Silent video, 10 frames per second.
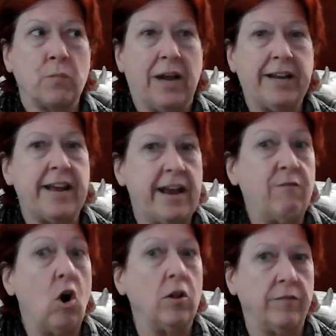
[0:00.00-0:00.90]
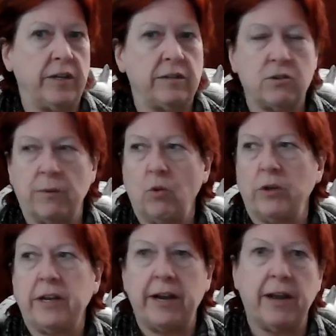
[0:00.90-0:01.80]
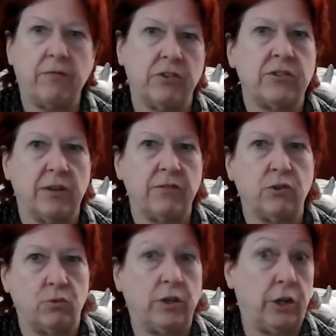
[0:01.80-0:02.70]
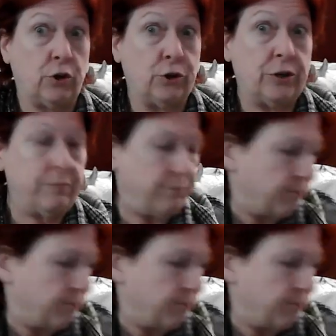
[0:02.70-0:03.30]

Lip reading: I can't have all of it. So I'm only going to have the stuff that's really good.